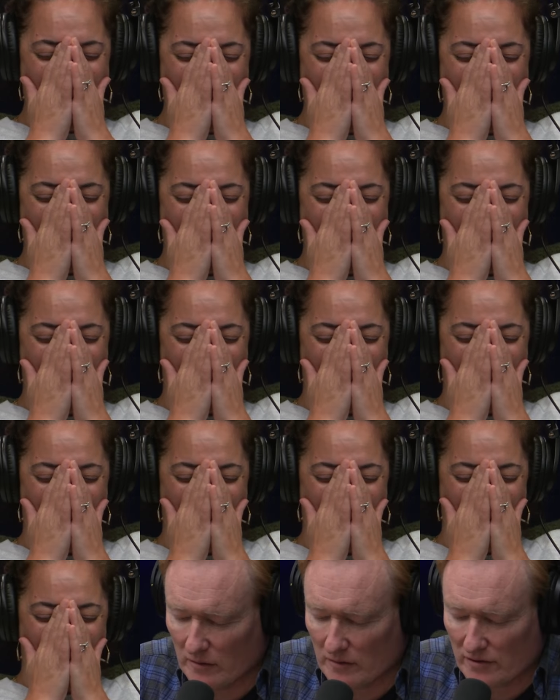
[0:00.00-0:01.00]
yes.
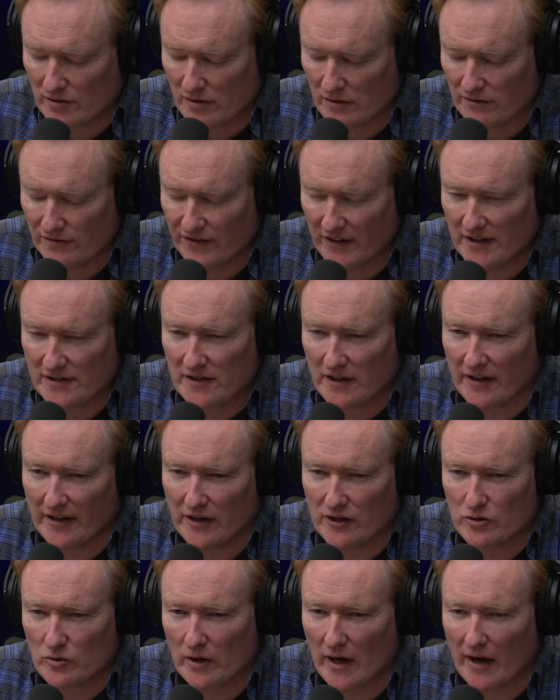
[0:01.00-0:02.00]
So, so Visa.
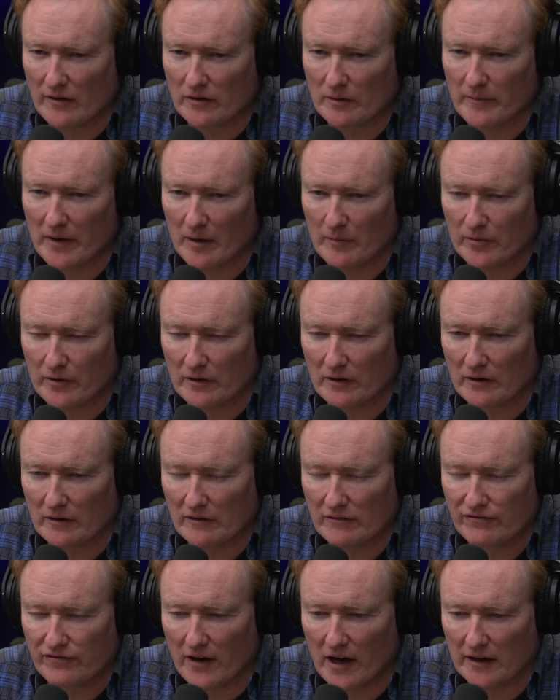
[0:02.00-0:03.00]
Here's what I remember
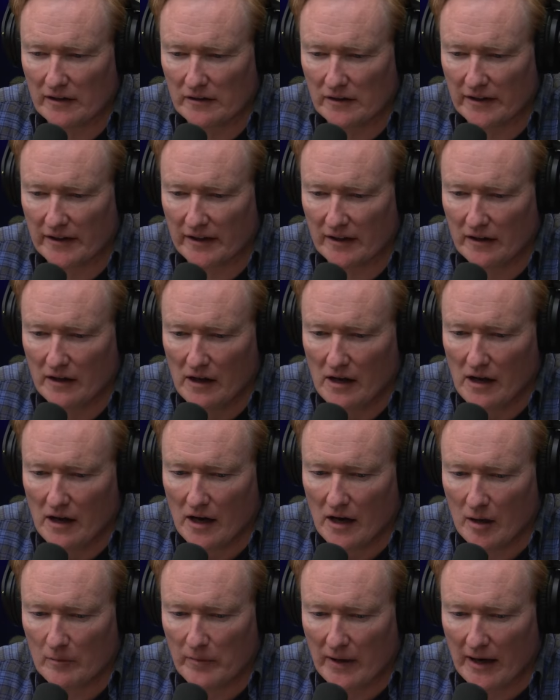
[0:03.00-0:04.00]
fondly
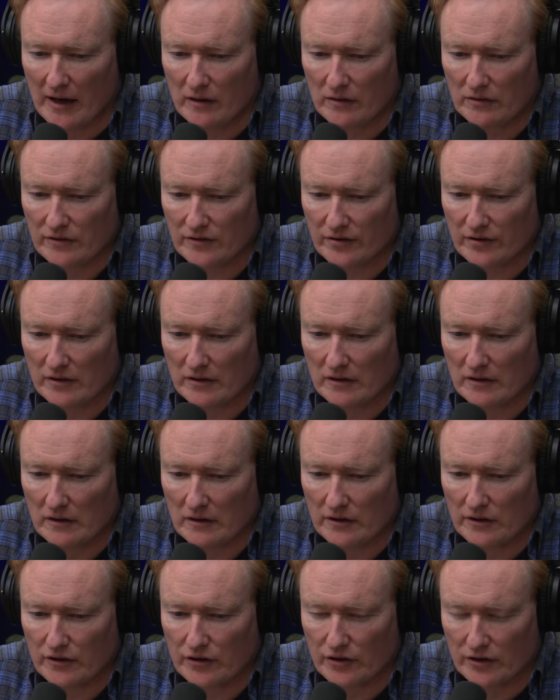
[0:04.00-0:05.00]
about
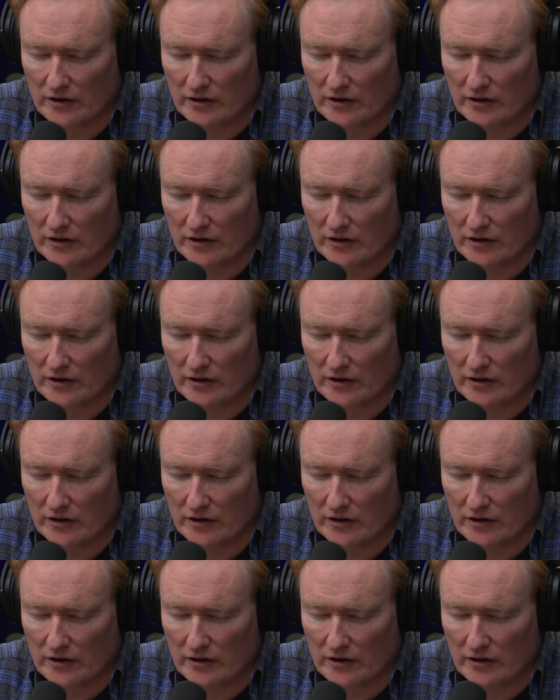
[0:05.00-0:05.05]
your